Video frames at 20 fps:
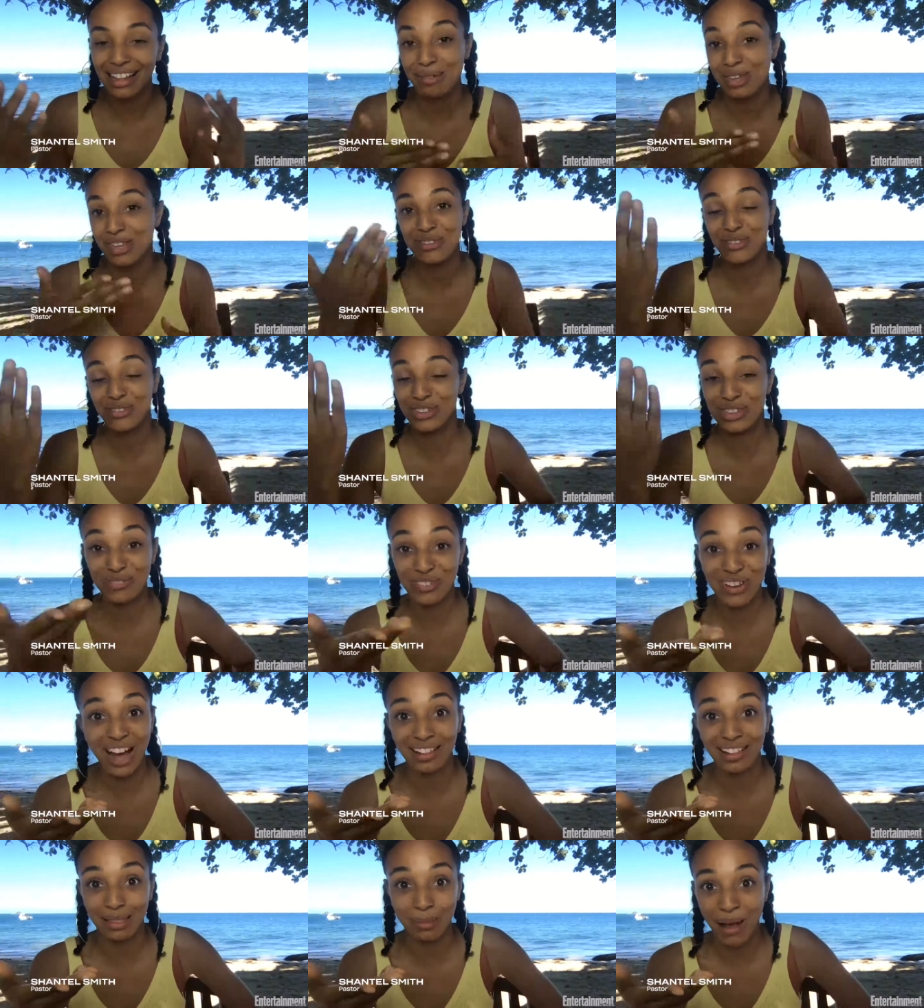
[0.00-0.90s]
I mean, you you've
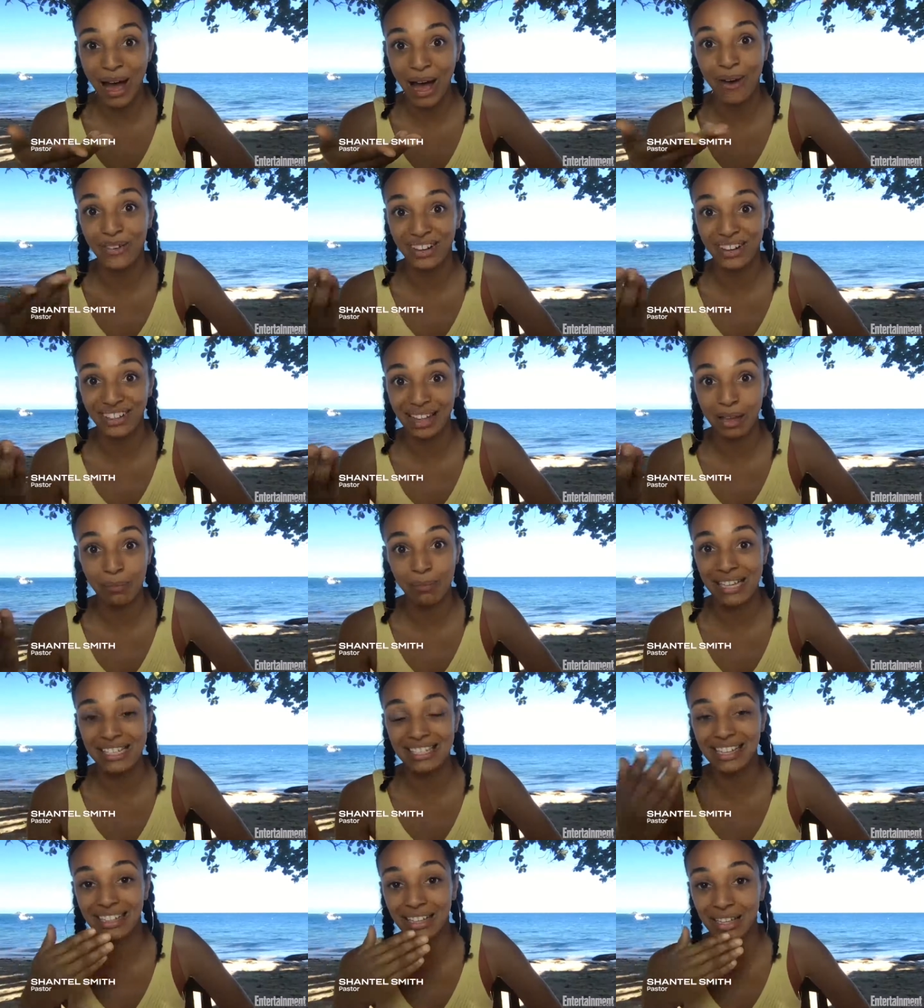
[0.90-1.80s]
got the power to like
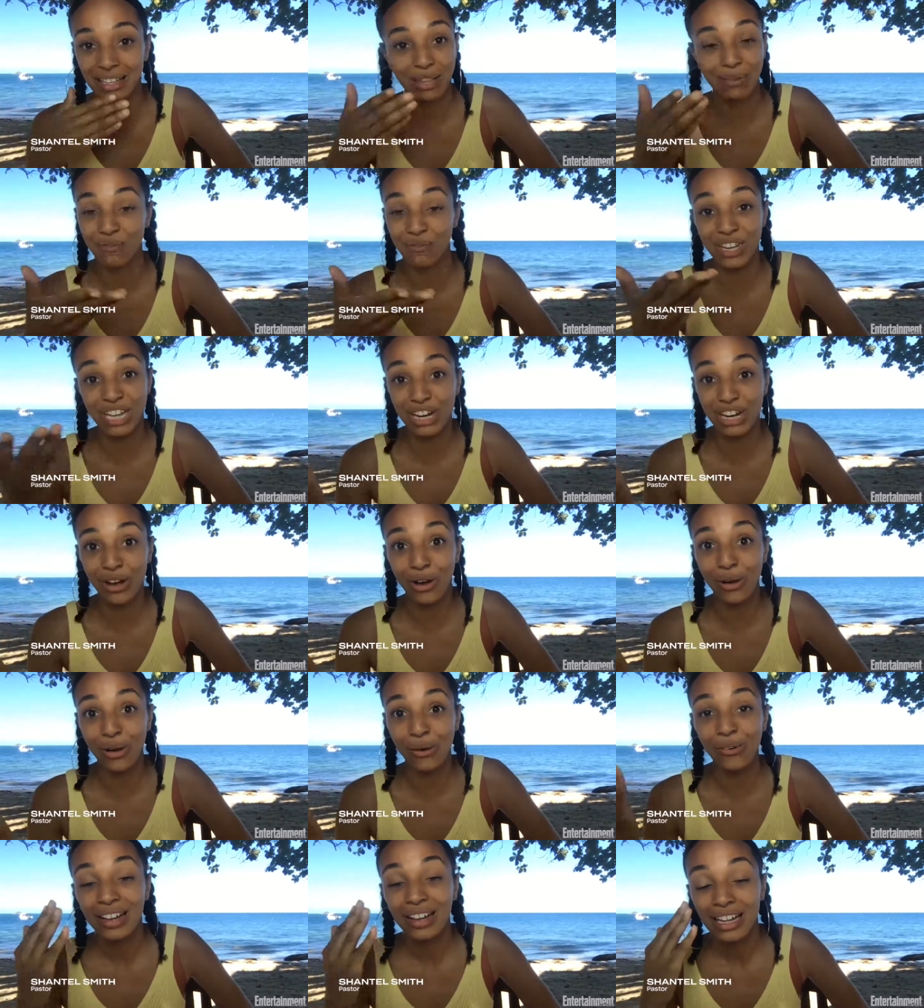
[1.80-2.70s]
basically the
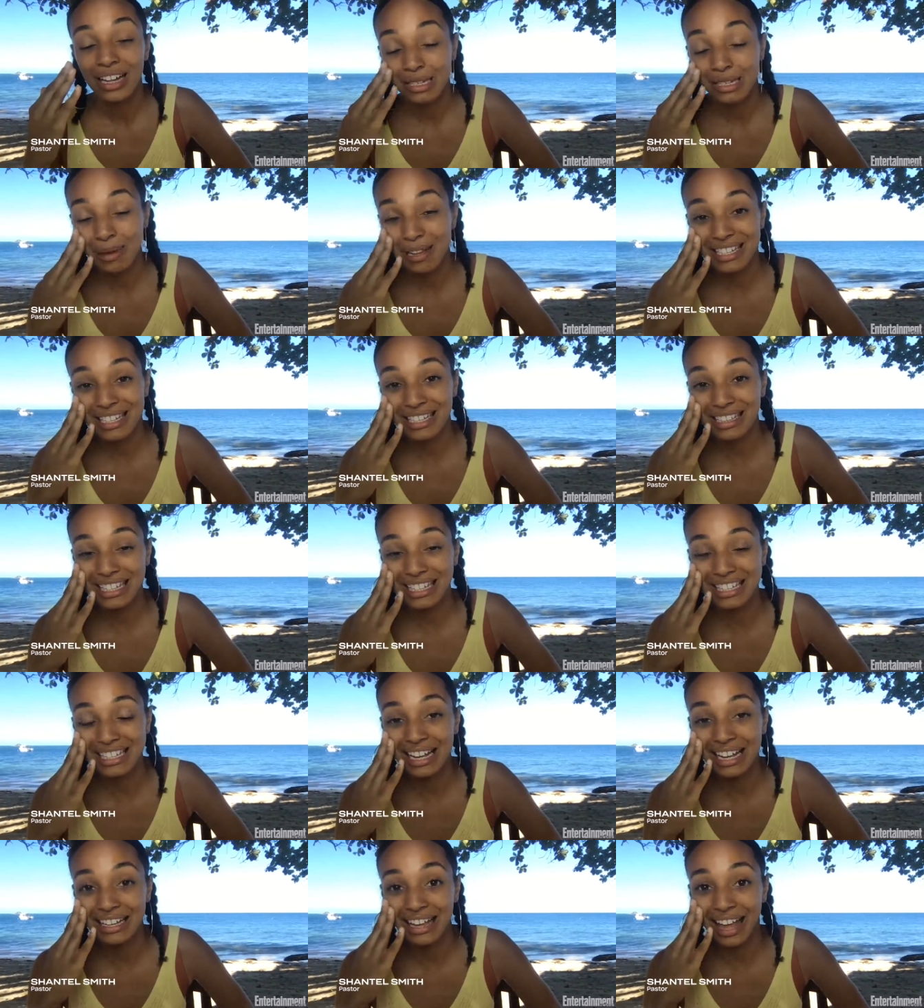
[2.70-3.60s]
veto to basically
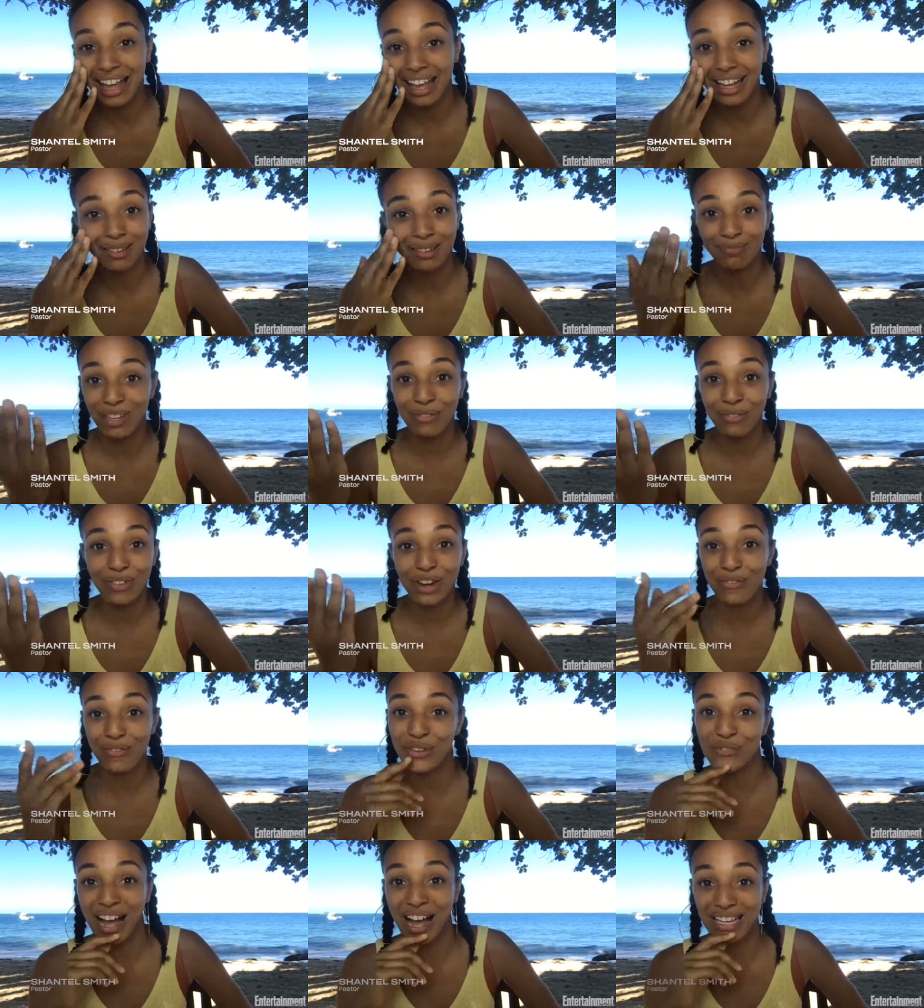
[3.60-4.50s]
say like even
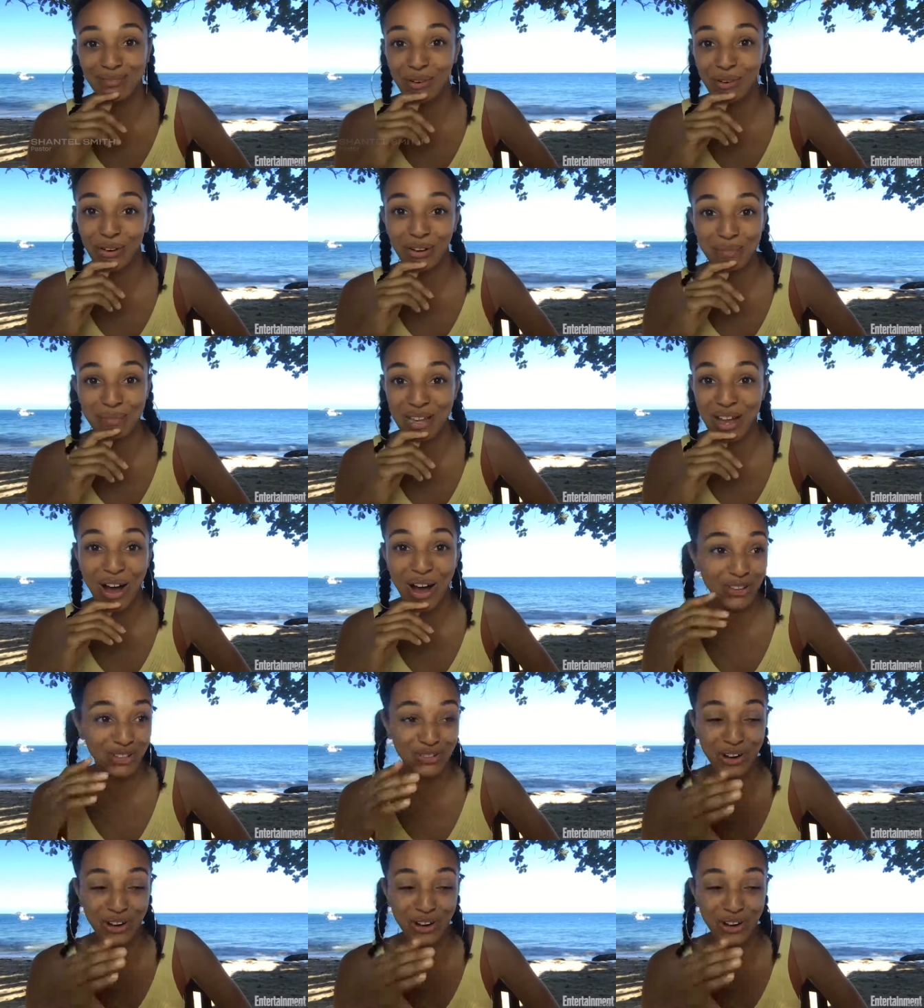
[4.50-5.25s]
if you guys voted me out,